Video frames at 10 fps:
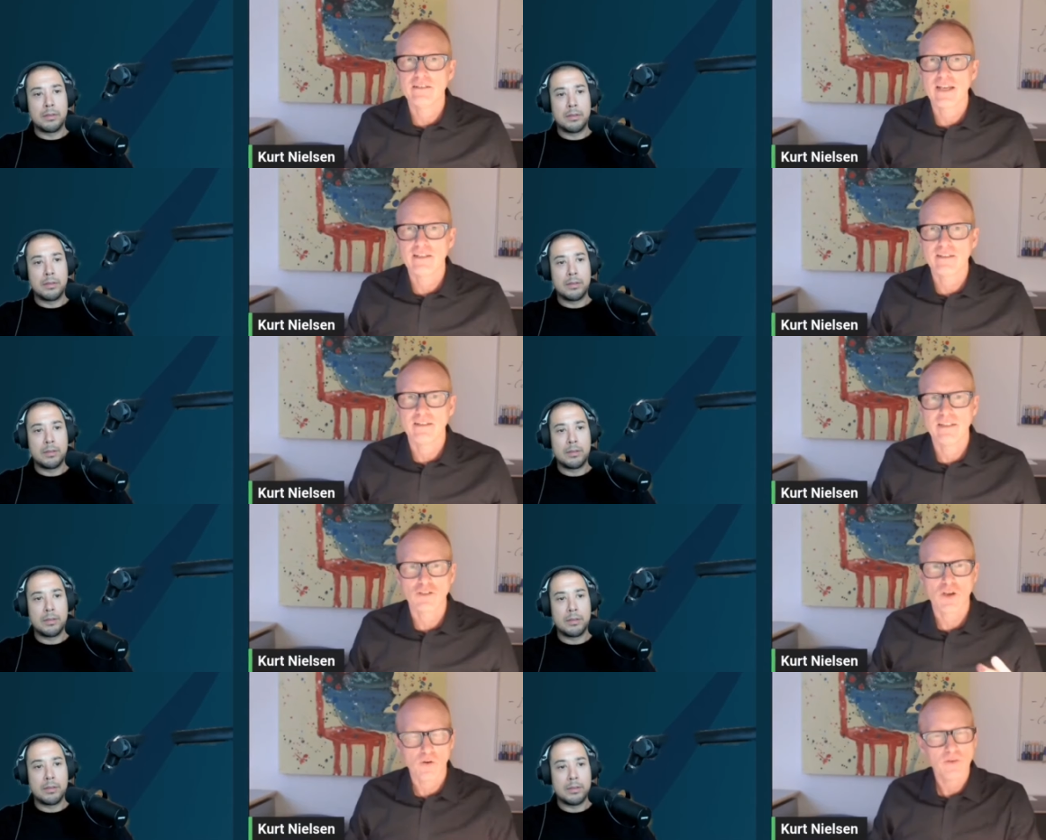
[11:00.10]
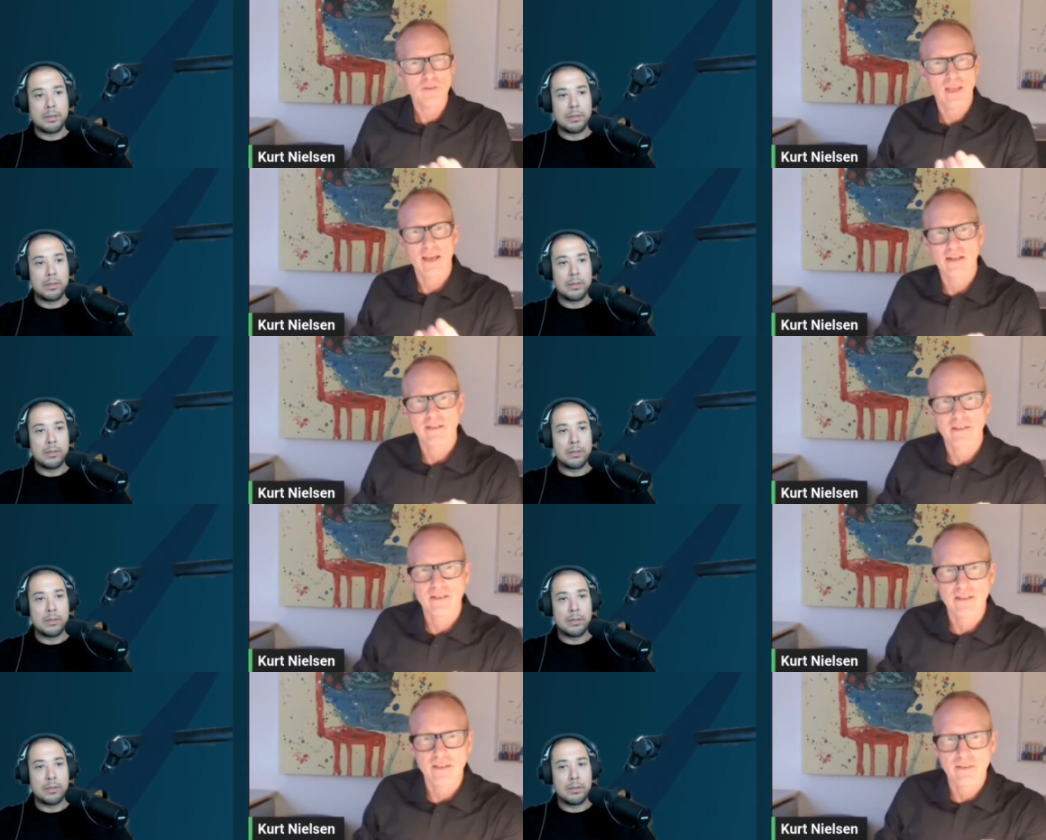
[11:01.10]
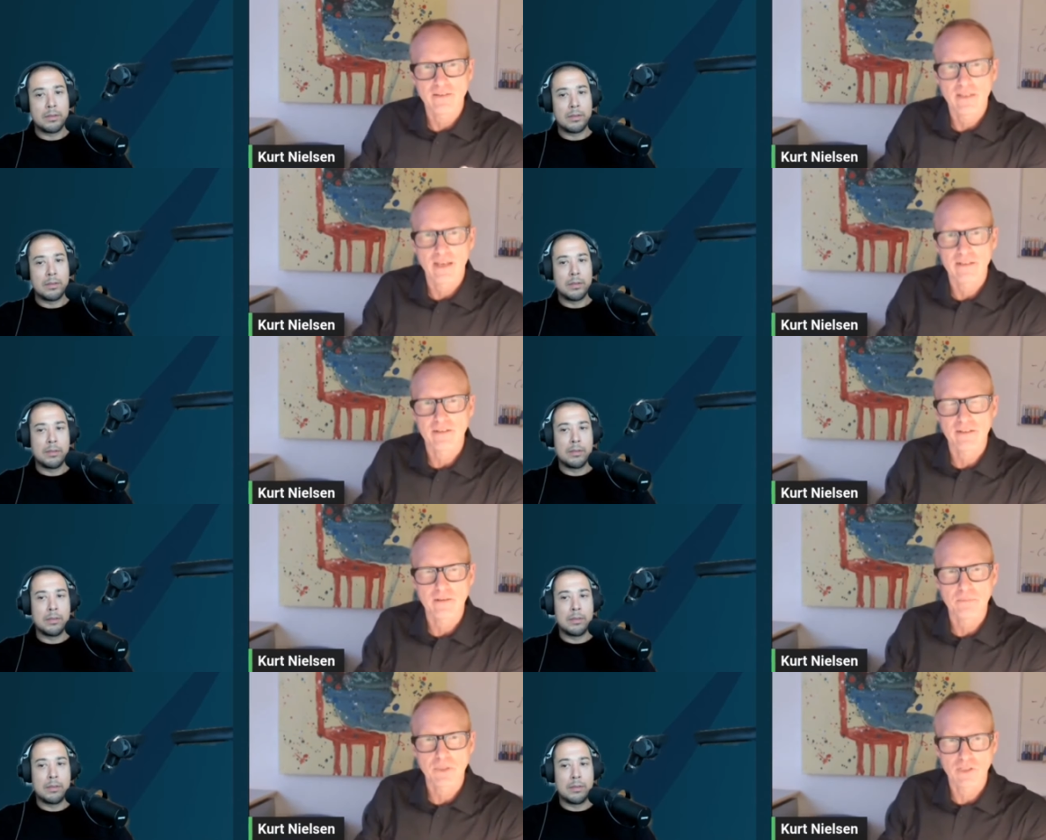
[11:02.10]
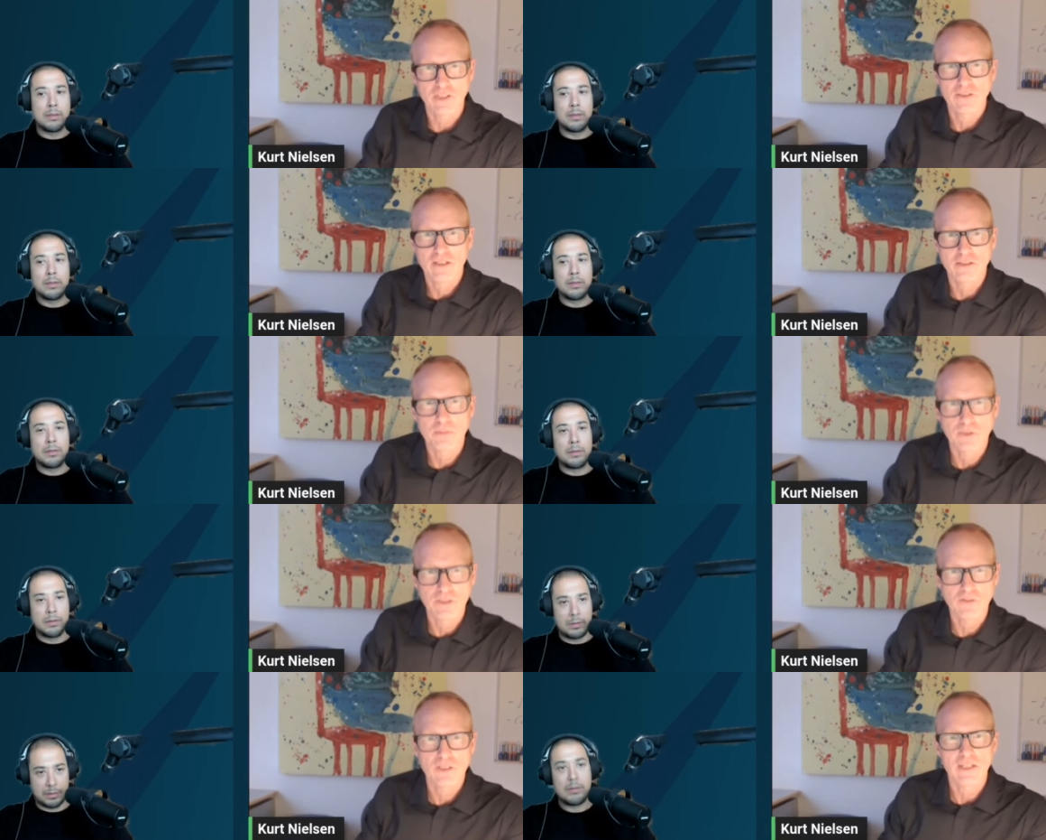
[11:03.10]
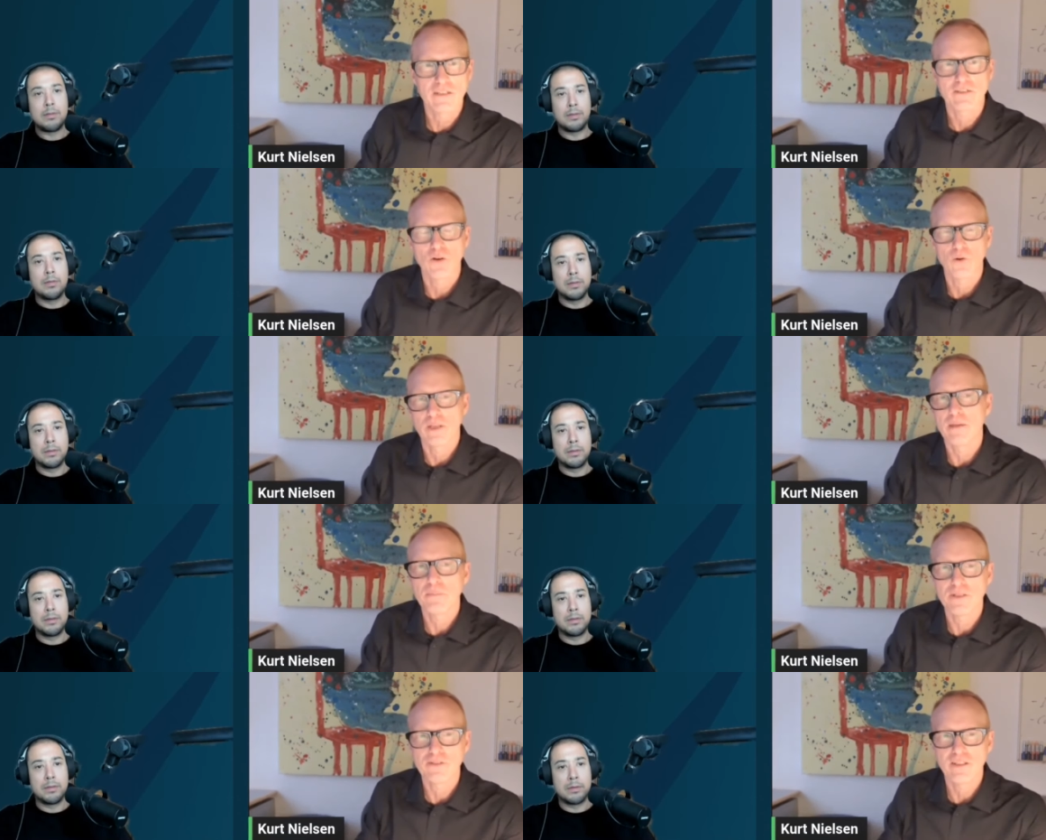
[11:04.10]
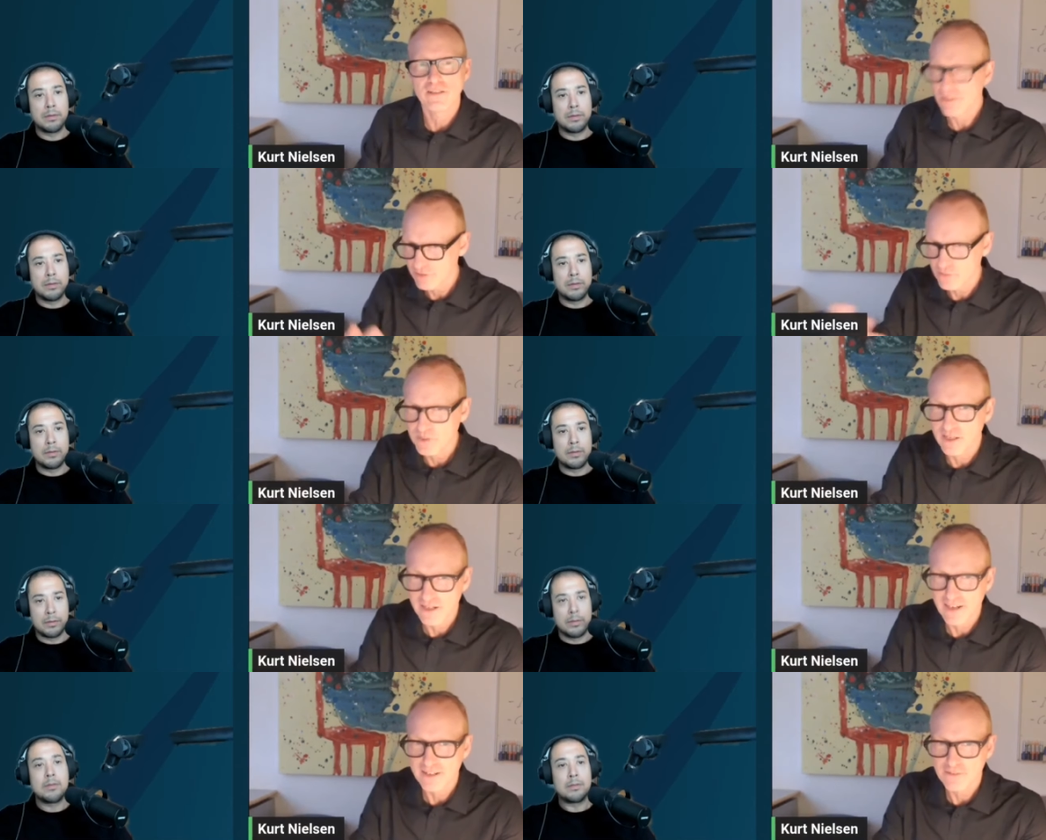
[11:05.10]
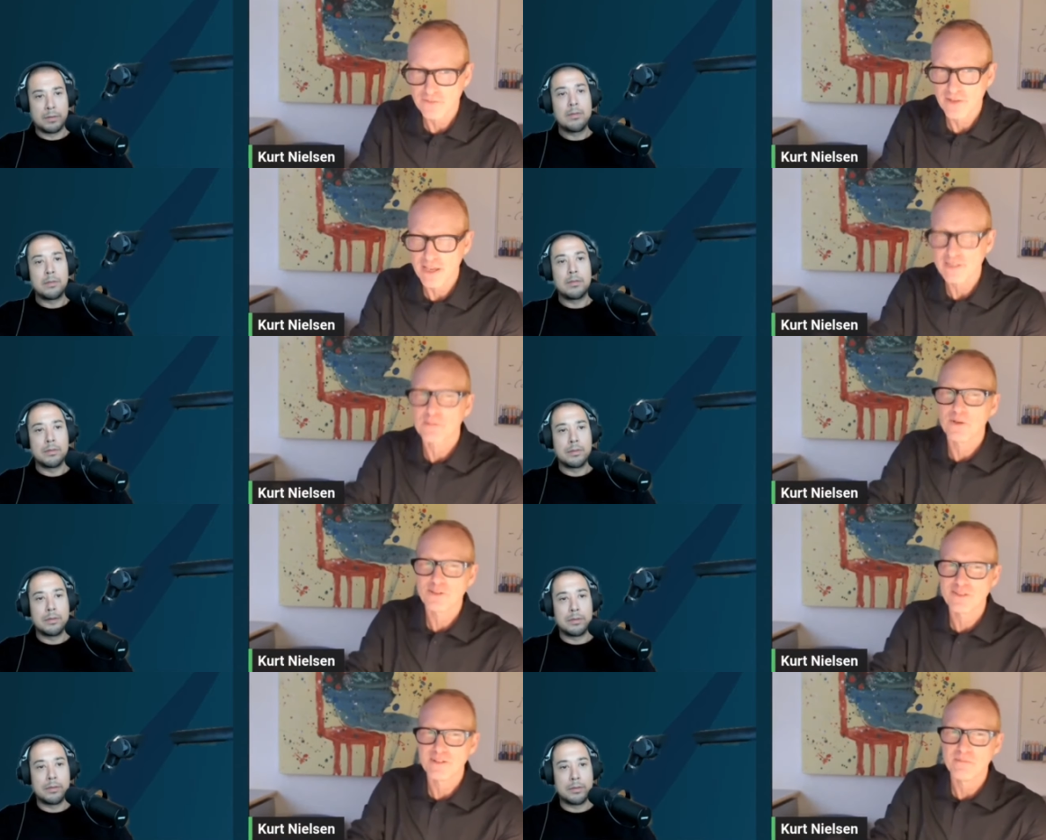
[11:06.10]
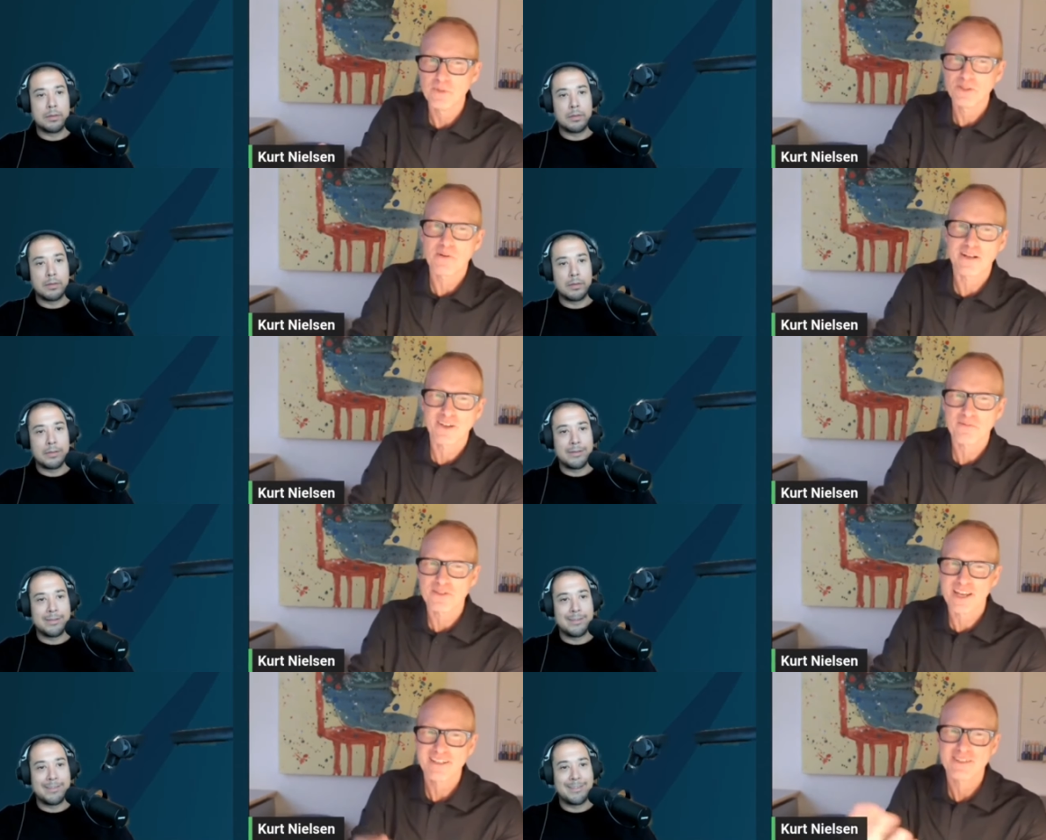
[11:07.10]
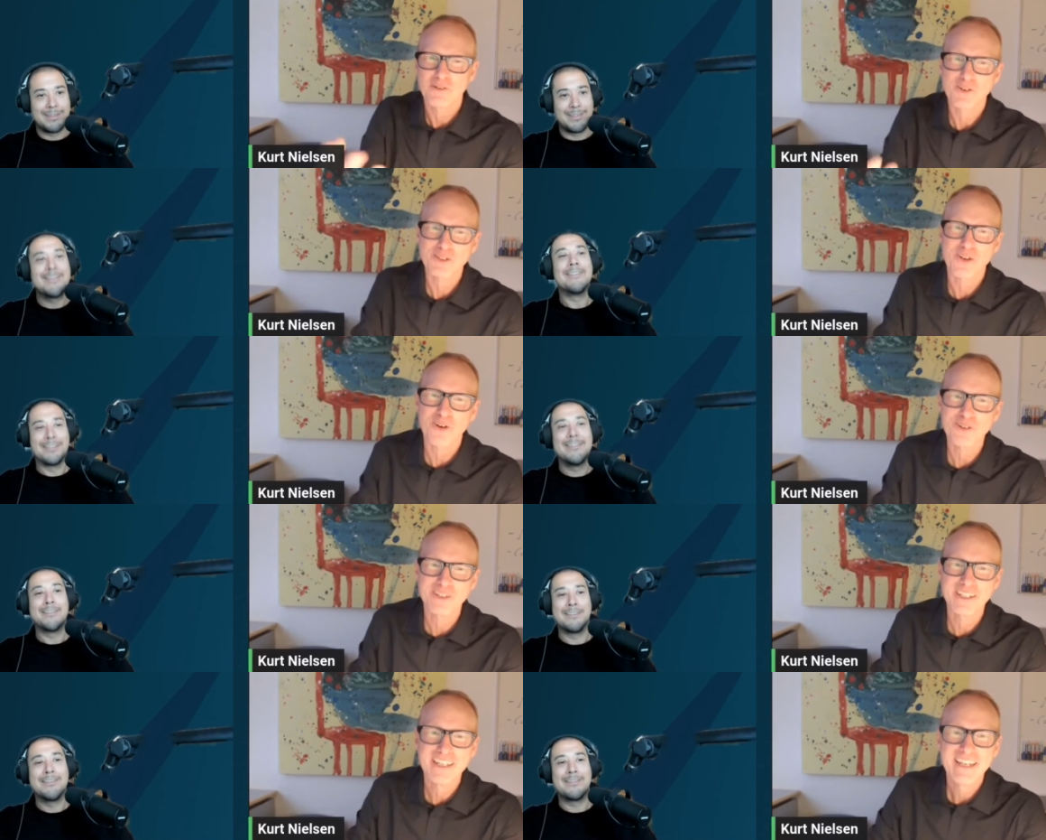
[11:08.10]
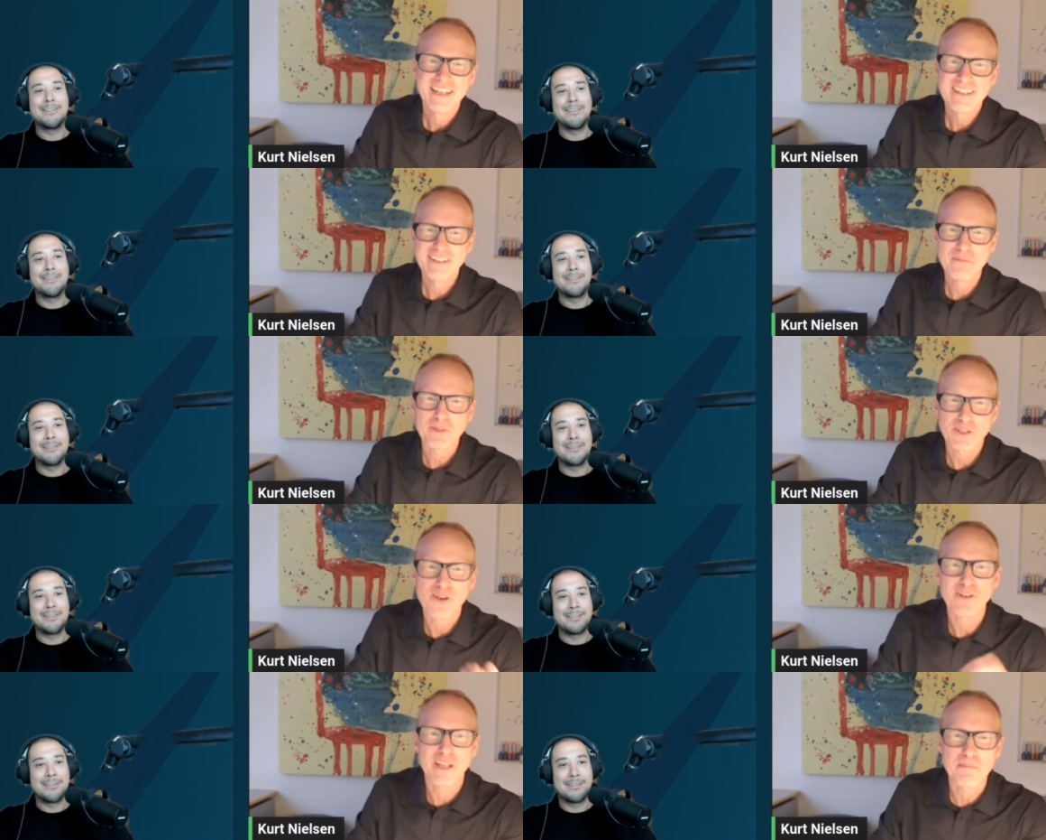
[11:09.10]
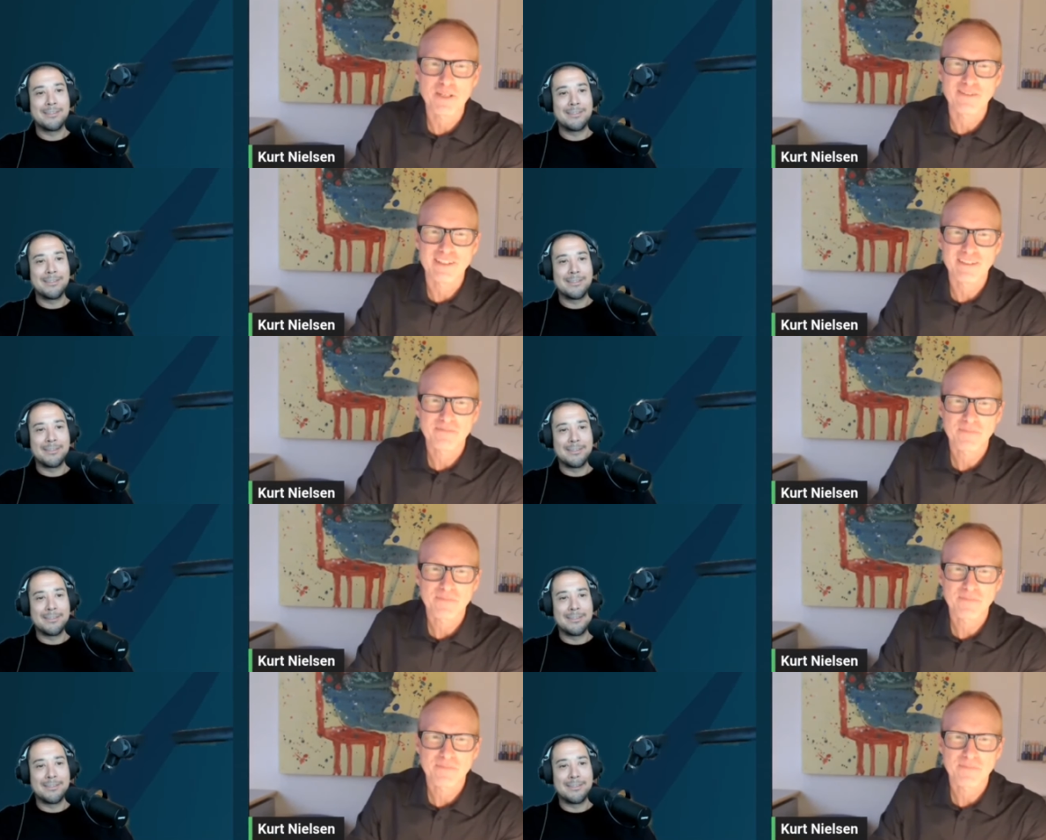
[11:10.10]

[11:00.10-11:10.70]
Speaker 1: that the token that uh, that uh, Partisia is producing is called MPC because we are kind of experts in multi-party computation. So we also call it the the token MPC.